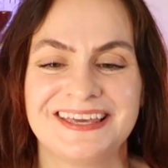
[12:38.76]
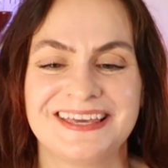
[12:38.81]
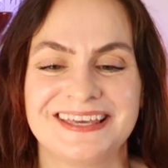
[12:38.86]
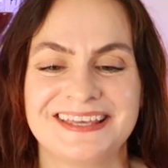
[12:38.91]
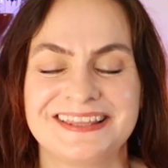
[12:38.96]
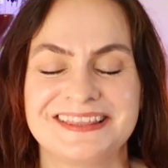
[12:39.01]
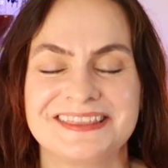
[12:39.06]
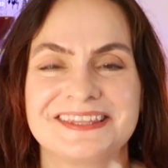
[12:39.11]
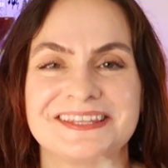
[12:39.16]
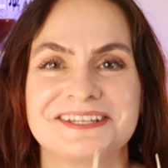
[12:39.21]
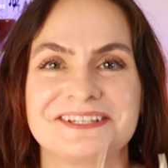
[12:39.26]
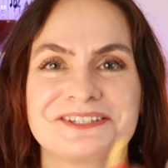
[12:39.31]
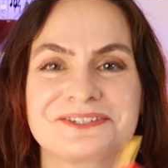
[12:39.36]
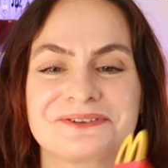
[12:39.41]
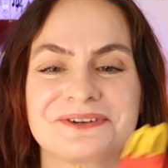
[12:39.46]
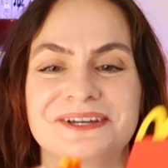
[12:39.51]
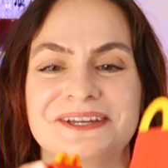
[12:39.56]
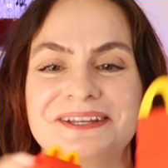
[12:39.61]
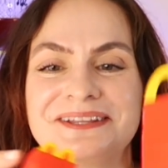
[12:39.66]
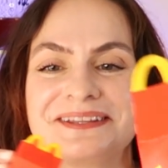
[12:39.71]
And the
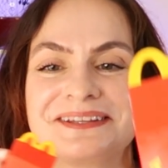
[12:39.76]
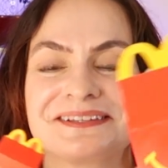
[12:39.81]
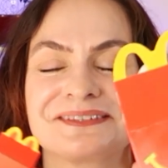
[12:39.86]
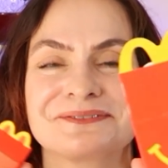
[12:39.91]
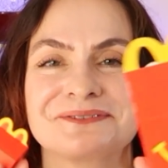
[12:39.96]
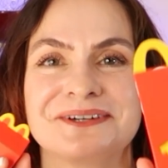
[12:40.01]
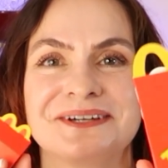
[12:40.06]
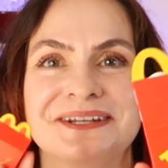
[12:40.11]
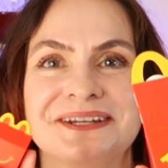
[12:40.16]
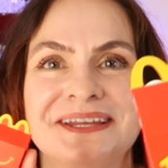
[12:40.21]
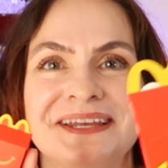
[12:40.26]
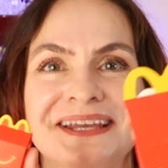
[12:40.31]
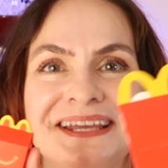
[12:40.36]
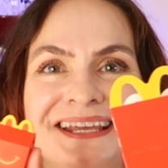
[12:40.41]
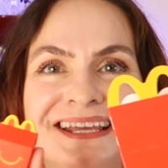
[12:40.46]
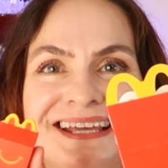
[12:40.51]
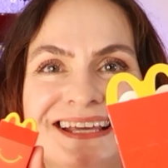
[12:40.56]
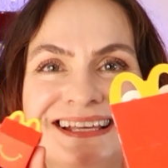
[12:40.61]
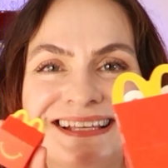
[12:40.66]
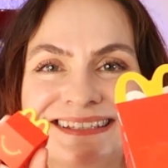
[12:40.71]
toy in this one
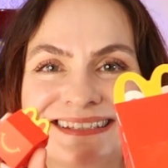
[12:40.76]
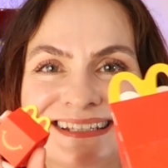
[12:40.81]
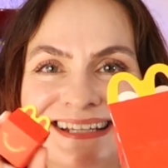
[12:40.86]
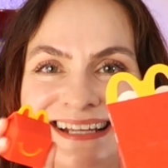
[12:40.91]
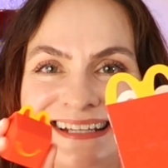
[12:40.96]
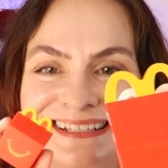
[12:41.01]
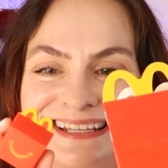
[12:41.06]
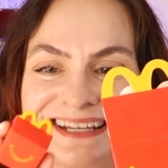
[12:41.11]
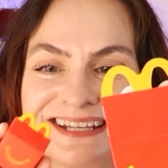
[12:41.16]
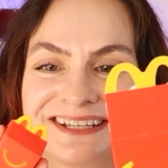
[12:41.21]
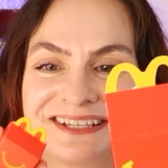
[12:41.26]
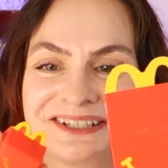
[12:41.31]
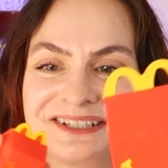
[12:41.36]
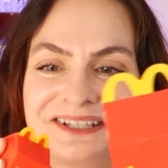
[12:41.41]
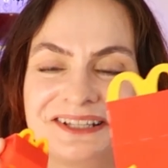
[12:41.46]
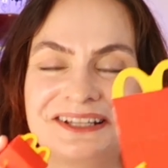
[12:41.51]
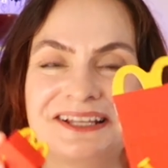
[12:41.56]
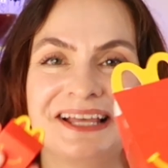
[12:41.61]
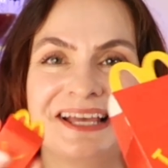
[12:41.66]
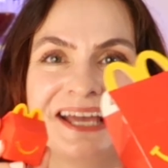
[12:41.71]
is an
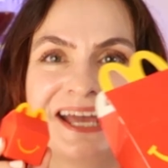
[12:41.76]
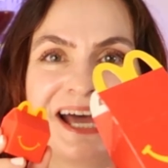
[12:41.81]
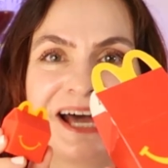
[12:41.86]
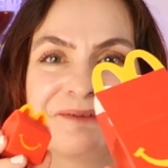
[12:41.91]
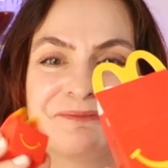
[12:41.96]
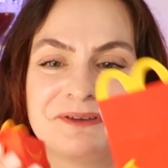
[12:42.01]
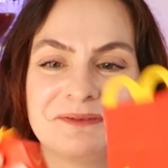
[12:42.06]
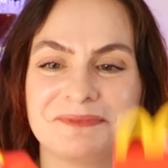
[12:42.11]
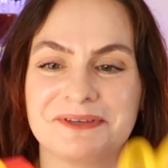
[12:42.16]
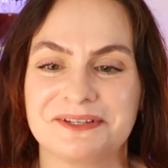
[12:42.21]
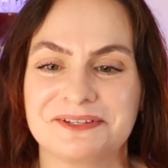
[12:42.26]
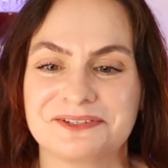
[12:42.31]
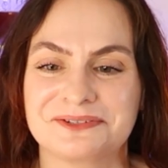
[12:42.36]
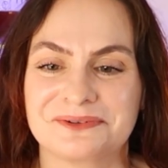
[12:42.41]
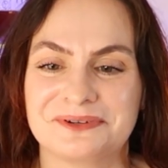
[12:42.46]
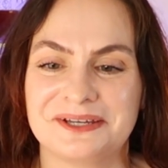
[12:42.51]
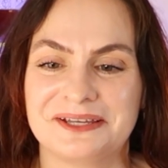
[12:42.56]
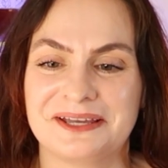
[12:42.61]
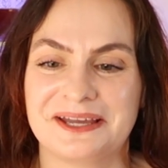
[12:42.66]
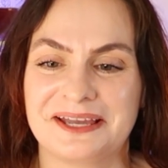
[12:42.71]
identical Happy Meal
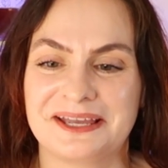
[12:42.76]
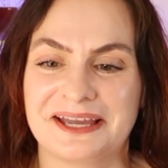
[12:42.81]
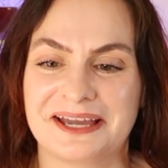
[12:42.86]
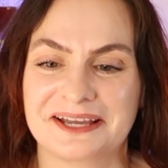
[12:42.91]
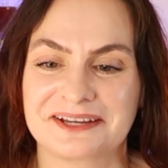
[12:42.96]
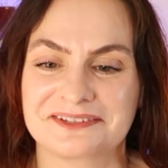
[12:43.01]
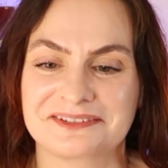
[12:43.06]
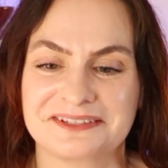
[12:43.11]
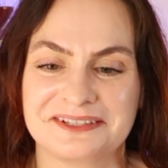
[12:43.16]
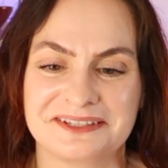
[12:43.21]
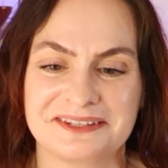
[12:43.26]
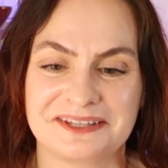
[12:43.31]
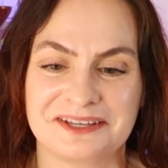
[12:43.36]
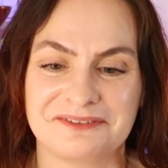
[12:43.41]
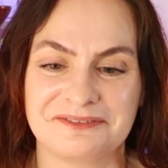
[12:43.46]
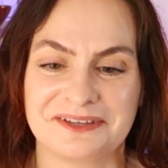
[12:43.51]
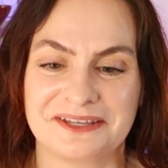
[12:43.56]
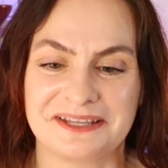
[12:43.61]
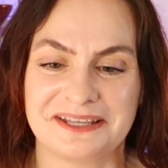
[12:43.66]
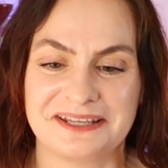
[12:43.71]
toy. I actually
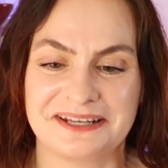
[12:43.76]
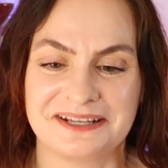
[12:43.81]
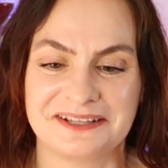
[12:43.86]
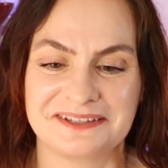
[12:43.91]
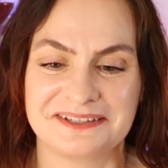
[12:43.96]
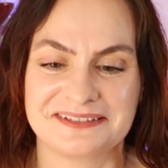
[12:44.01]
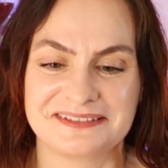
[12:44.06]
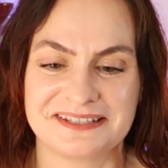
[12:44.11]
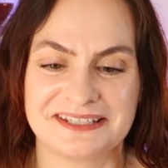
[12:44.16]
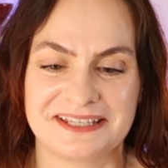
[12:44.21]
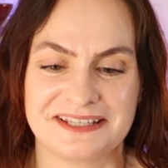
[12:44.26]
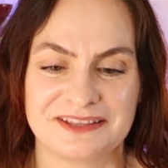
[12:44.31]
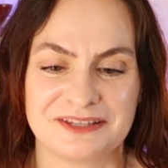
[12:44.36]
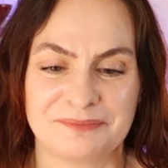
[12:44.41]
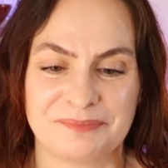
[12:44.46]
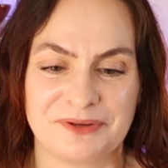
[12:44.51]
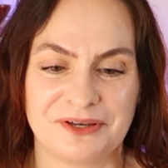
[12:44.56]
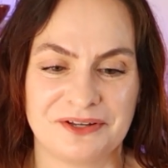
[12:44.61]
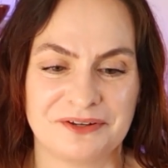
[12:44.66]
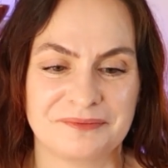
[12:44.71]
love it, and it looks like the
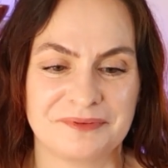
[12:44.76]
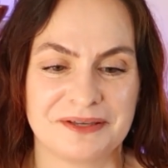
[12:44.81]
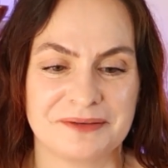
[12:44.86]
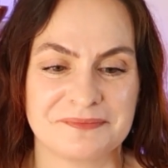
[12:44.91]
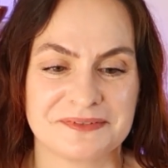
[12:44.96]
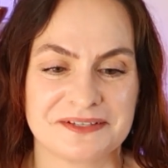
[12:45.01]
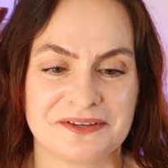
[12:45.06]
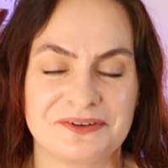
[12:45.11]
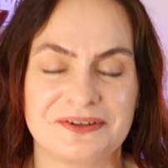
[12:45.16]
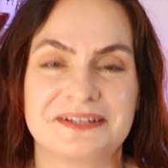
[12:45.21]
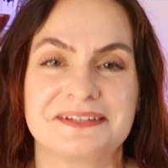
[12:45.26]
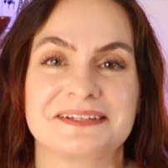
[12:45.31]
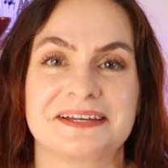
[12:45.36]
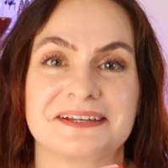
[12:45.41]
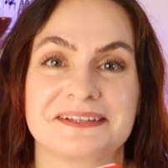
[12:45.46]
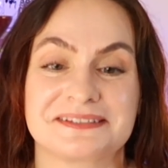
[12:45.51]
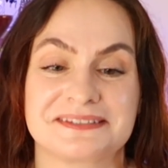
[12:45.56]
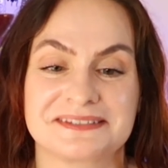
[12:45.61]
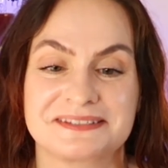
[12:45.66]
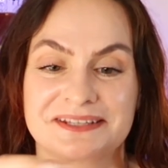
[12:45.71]
bottom comes out. It
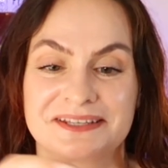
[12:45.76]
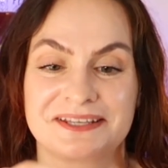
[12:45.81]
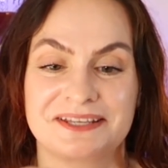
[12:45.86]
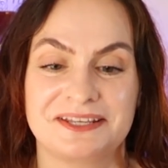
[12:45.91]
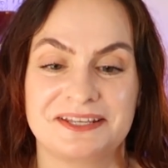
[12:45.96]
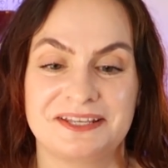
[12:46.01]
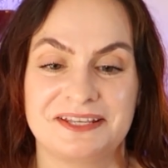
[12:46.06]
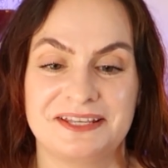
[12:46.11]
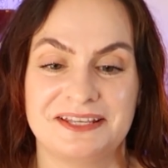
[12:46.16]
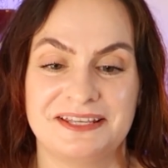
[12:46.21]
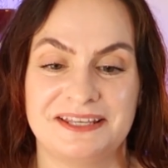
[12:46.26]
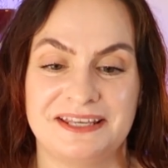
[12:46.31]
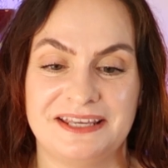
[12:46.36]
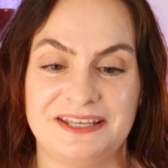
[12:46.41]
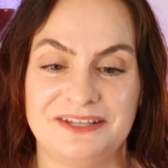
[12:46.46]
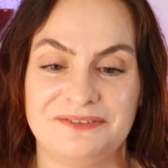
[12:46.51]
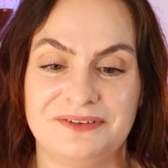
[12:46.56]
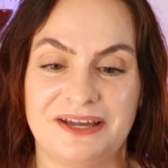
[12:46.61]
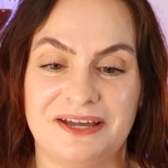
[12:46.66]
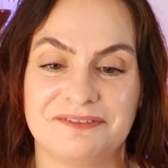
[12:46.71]
does.
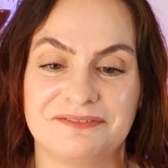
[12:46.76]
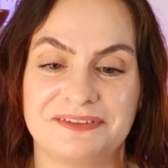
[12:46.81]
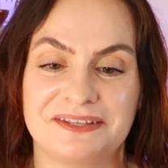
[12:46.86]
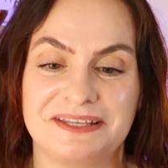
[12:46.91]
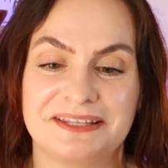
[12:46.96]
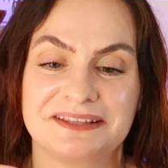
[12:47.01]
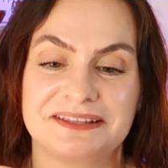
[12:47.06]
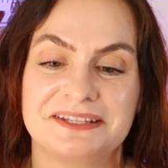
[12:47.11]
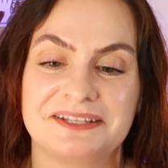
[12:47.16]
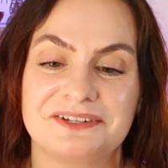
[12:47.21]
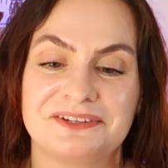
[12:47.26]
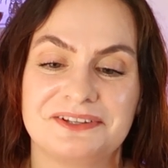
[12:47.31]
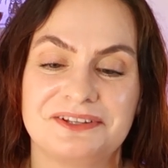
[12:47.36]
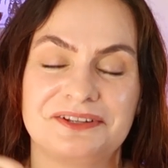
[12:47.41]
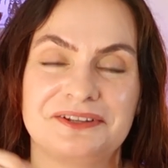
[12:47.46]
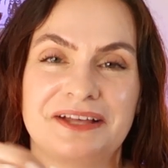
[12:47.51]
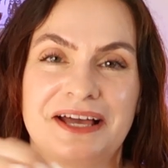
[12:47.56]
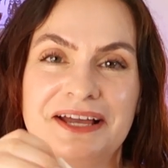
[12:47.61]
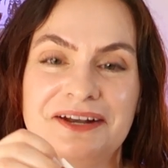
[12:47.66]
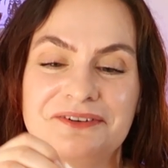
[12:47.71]
And you have like
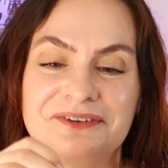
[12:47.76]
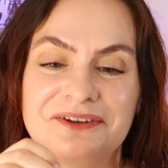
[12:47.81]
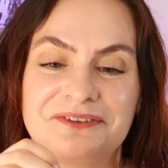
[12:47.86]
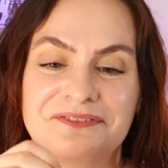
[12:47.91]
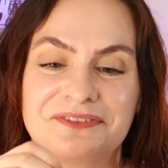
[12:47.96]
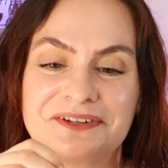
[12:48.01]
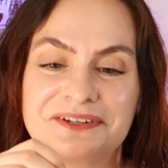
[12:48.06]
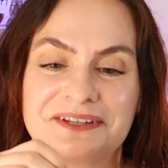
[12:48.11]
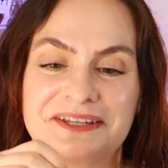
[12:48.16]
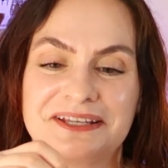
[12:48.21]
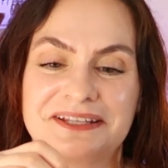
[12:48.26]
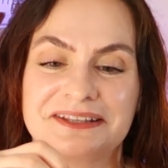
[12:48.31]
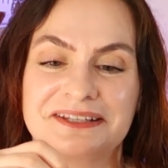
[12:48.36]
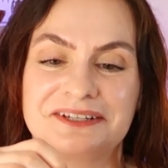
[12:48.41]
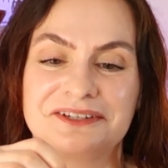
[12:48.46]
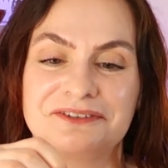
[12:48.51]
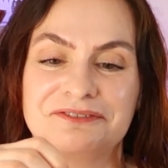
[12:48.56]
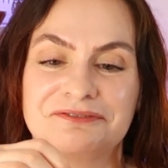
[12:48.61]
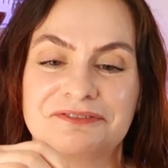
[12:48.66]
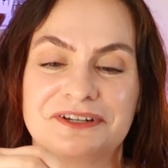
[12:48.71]
little, I don't know if they're like
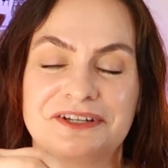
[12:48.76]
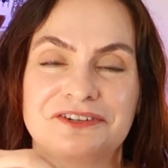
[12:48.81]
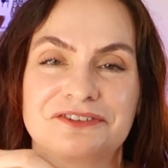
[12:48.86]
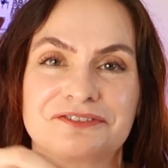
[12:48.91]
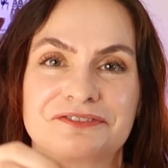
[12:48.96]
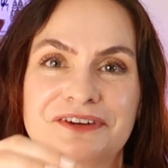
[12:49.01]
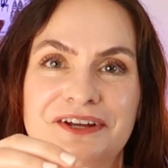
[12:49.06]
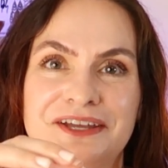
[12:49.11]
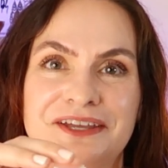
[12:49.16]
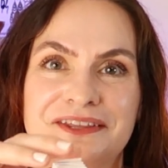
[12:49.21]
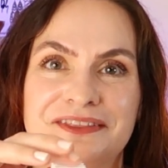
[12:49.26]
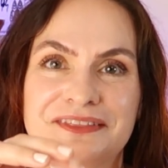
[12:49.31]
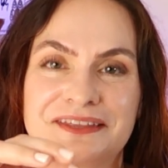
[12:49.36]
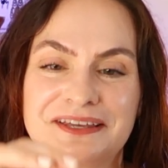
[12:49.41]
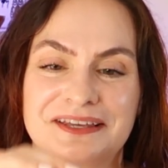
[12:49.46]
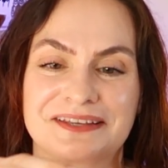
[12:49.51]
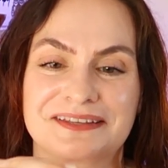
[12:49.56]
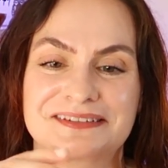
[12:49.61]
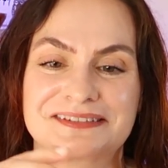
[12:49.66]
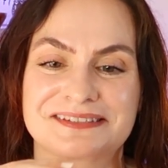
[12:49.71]
little French fry
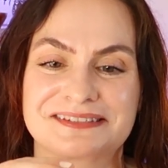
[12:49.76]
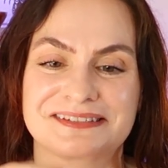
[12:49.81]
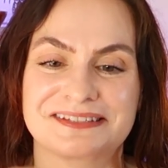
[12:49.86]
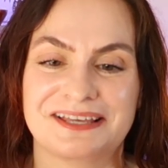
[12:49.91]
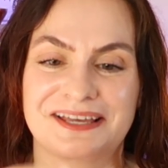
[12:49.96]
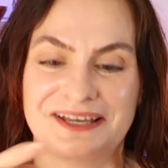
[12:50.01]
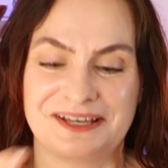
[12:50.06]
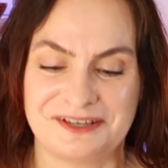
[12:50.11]
things